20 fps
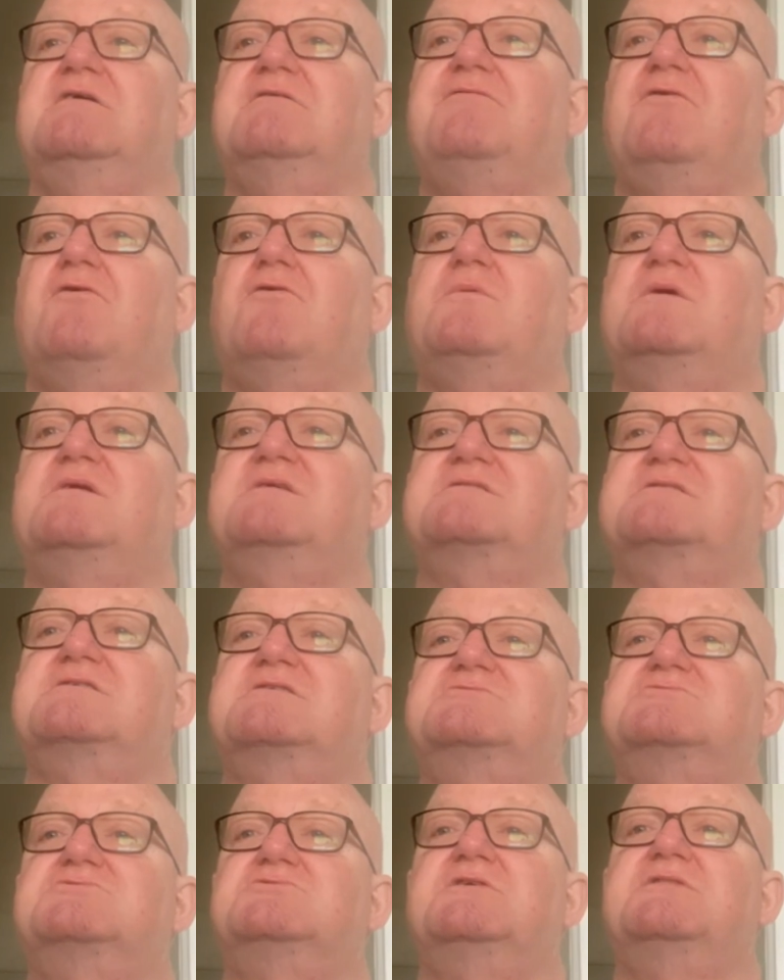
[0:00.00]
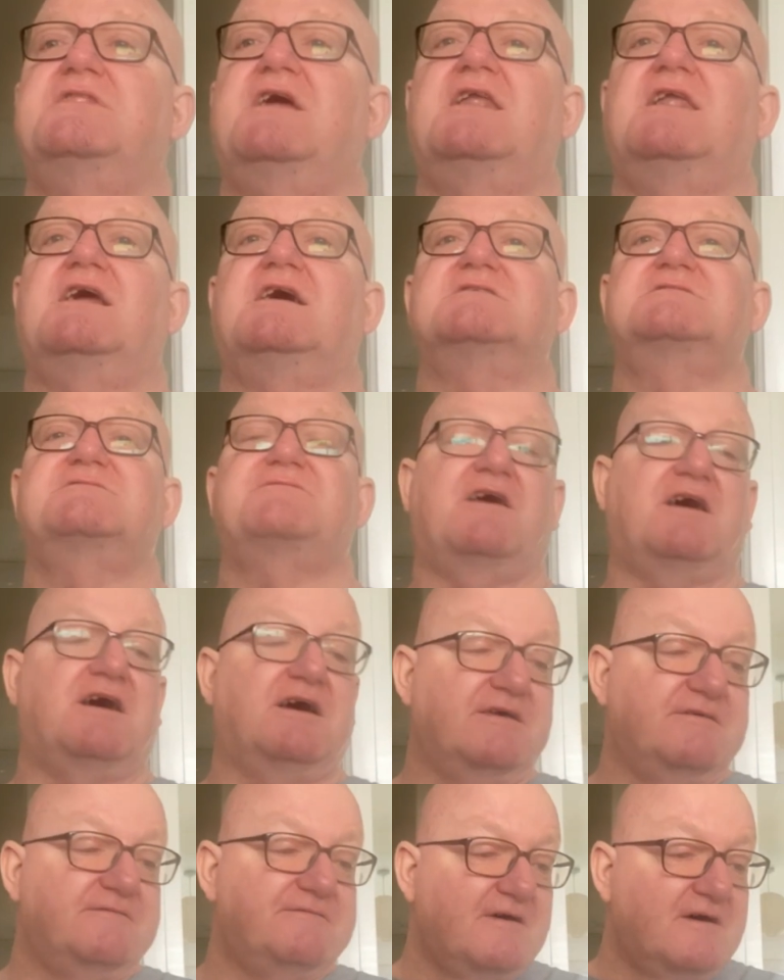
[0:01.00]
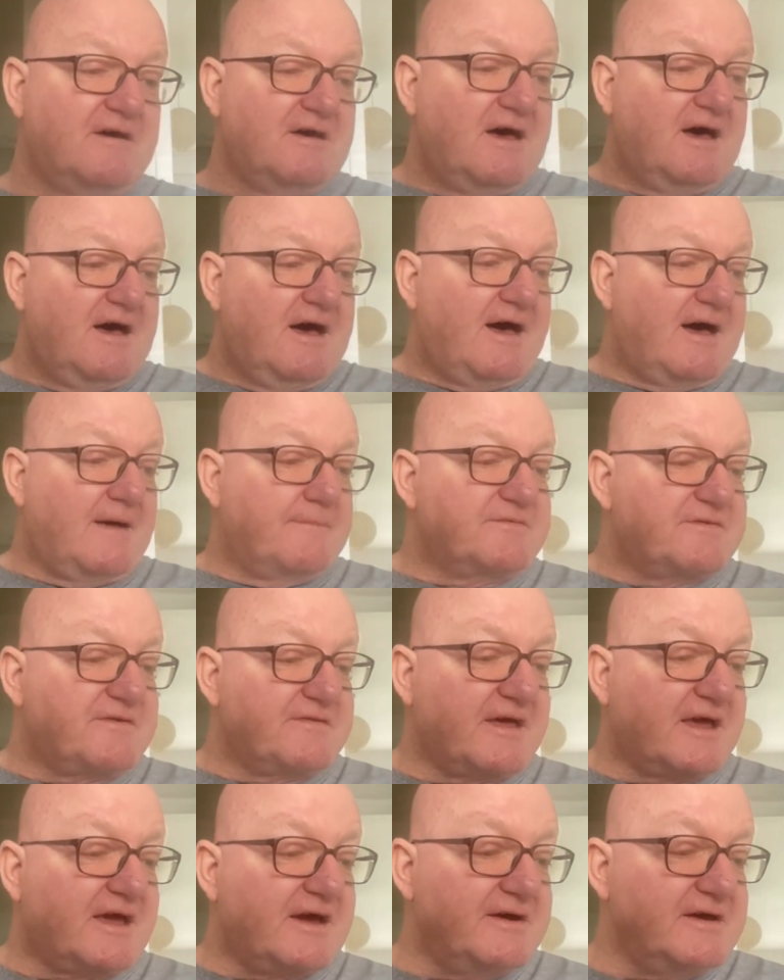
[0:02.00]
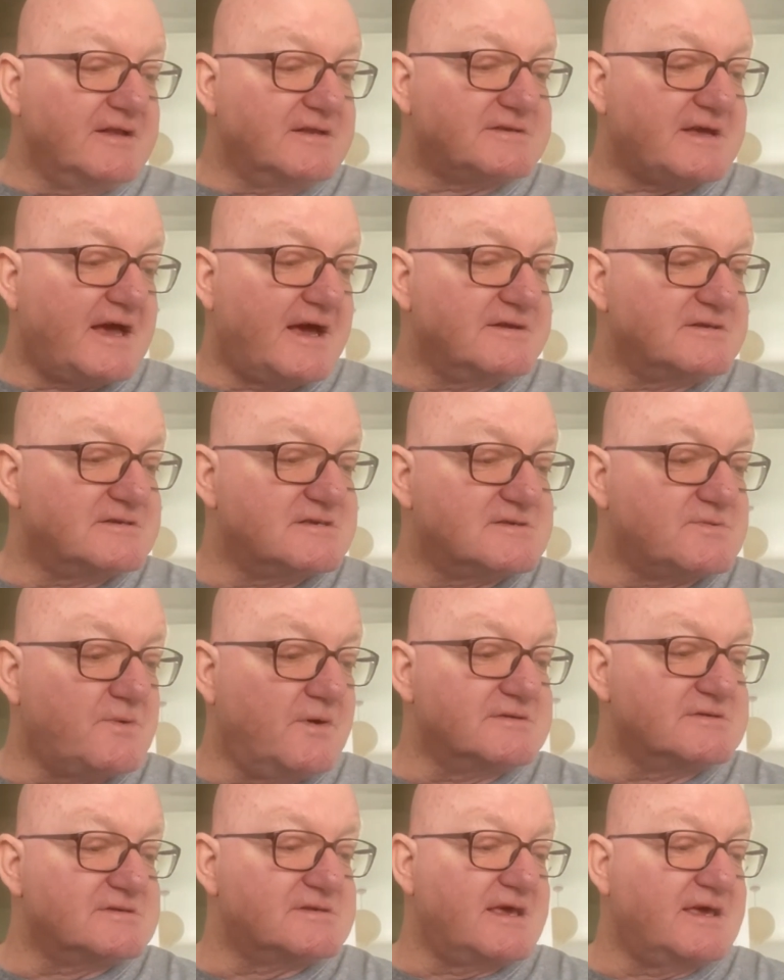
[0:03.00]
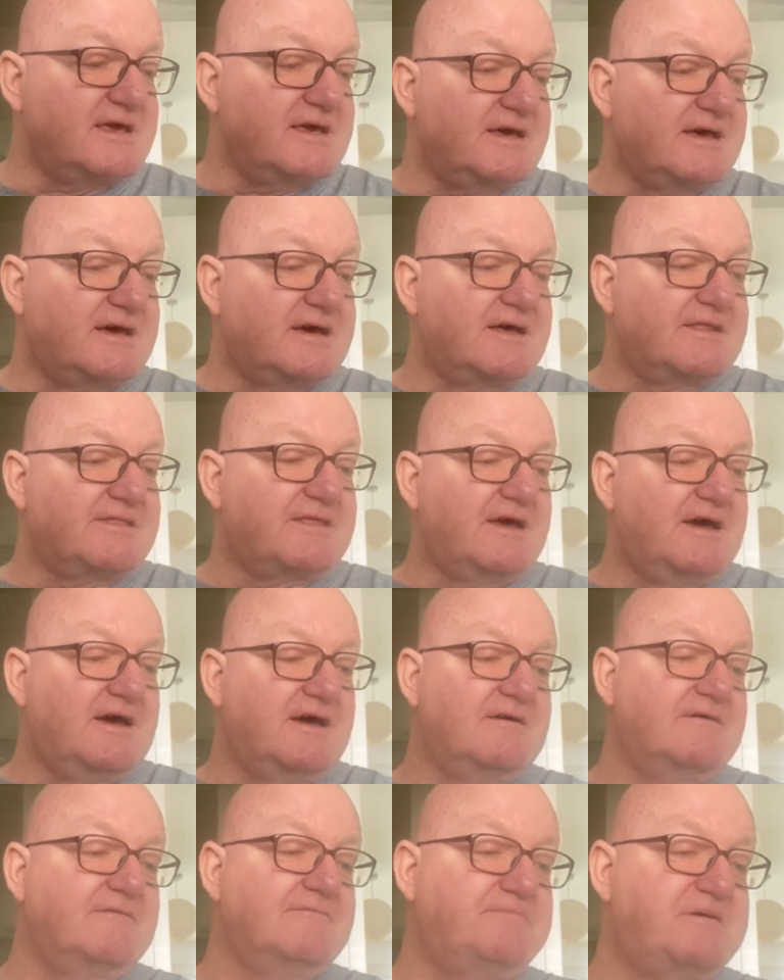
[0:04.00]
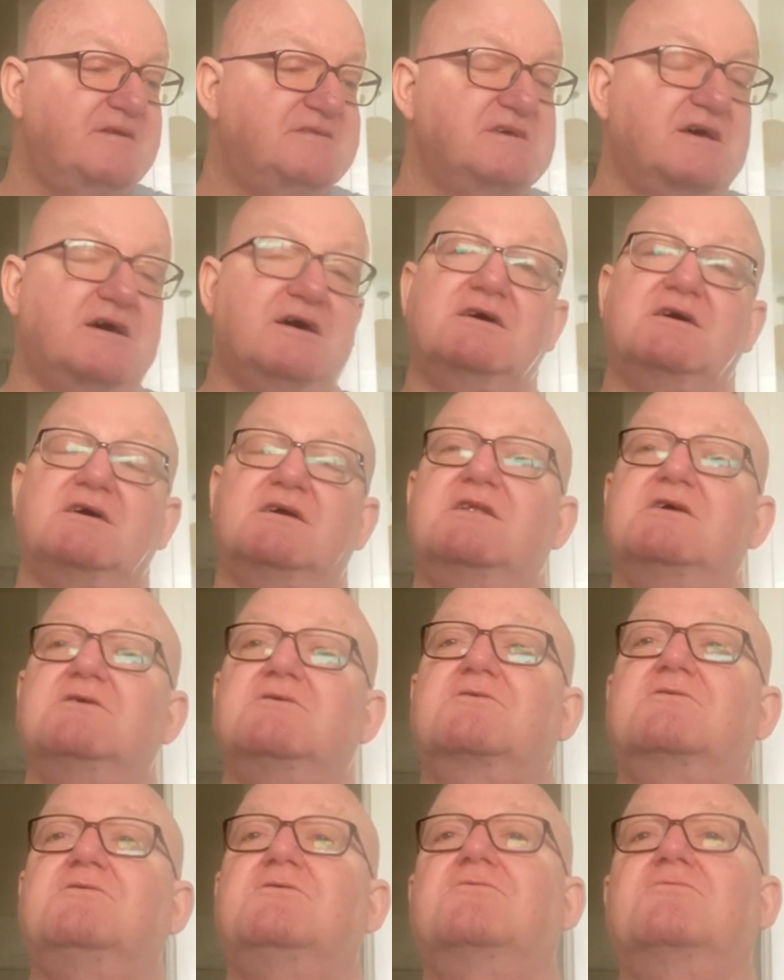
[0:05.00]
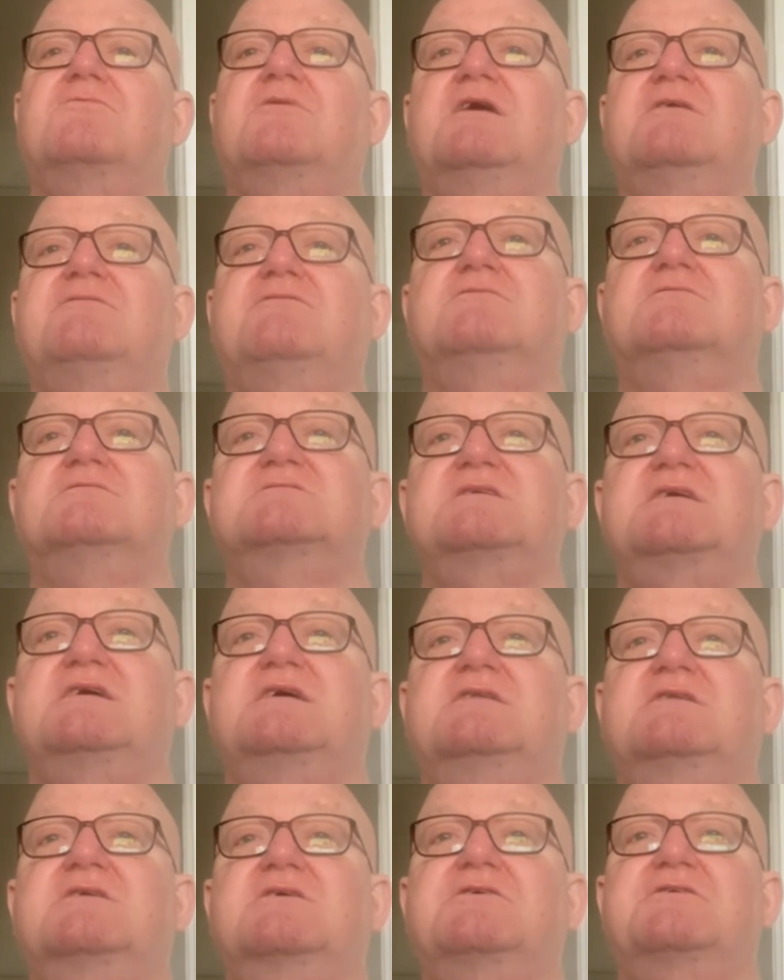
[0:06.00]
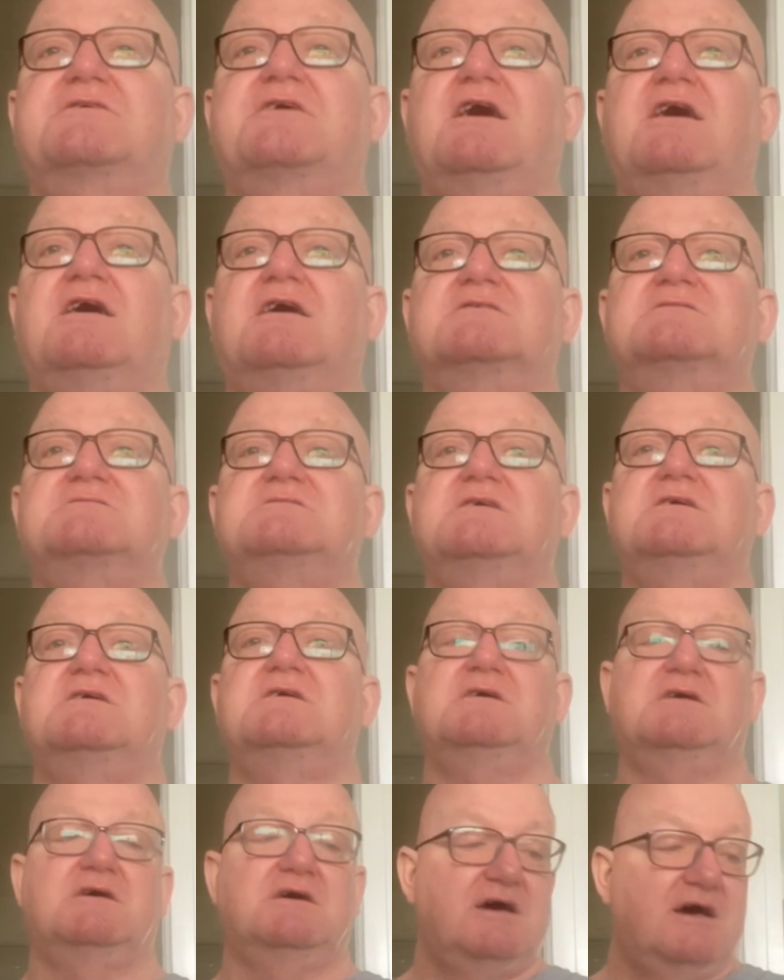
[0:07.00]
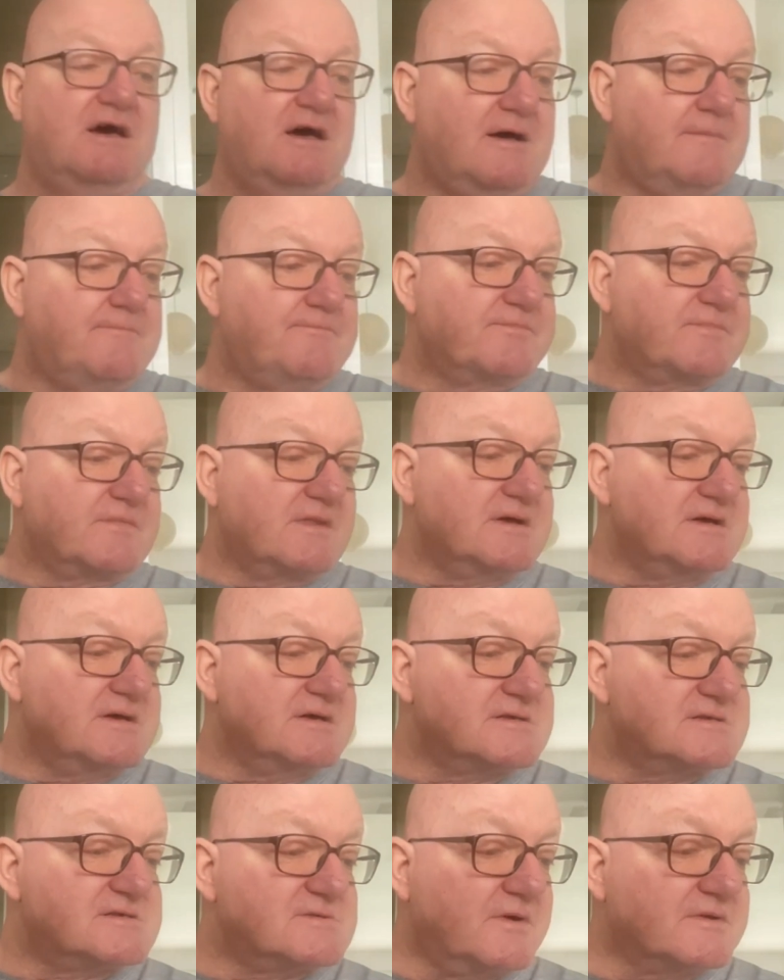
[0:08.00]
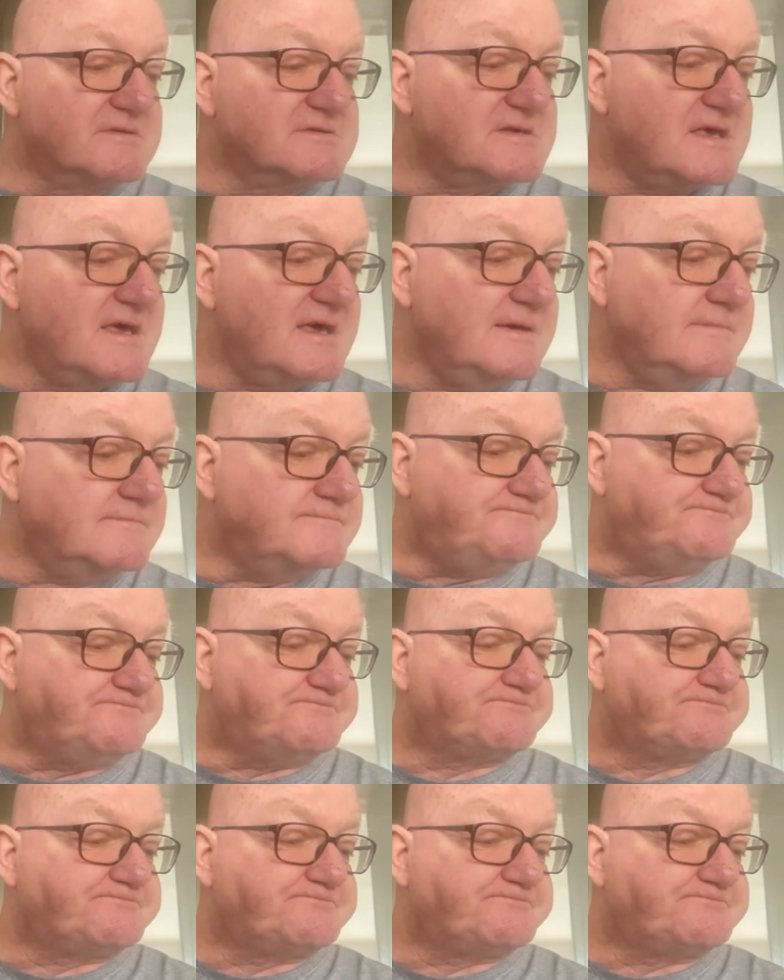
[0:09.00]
4 wins and a draw in their last 5. So they're going down to Swansea, the bitter local rivals, in good heart. Swansea